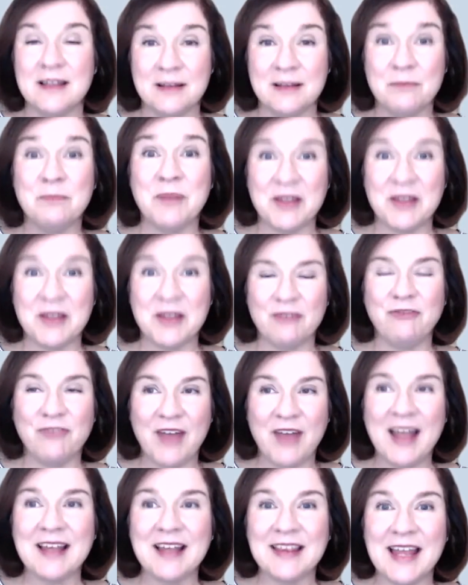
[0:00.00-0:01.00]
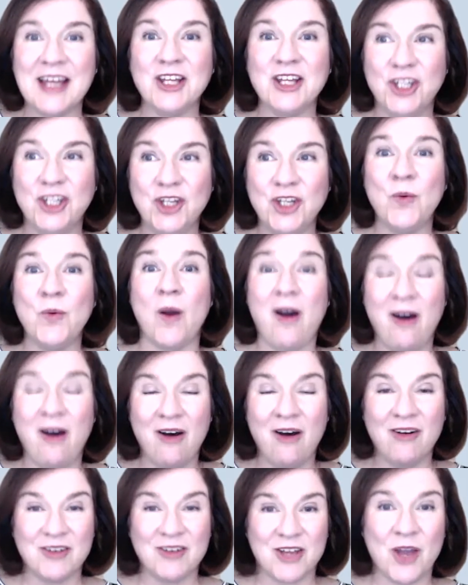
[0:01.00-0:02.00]
but the fact that you
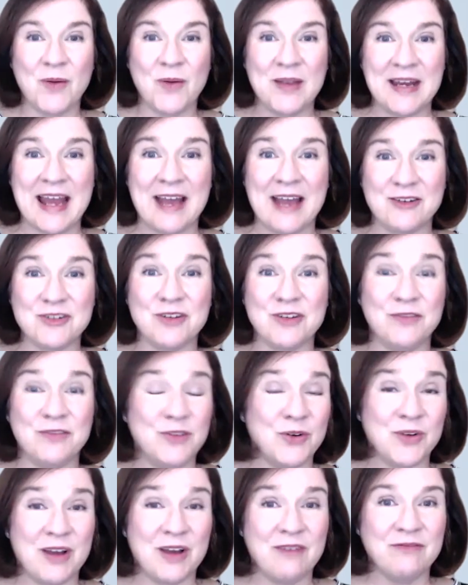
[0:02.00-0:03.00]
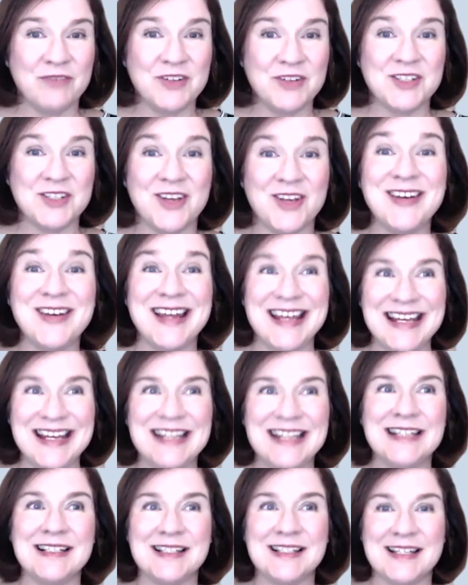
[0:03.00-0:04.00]
are going out of your comfort zone
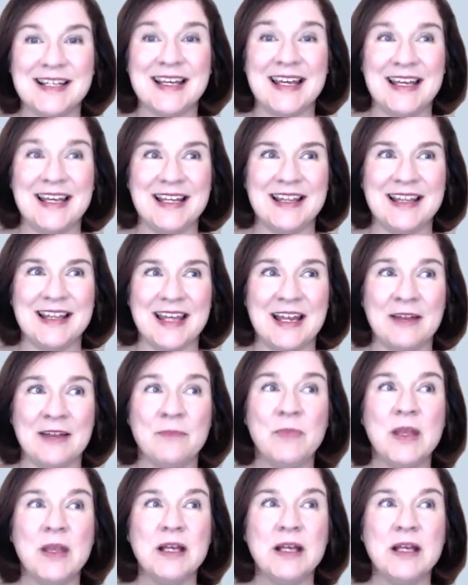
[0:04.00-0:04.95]
is the key thing.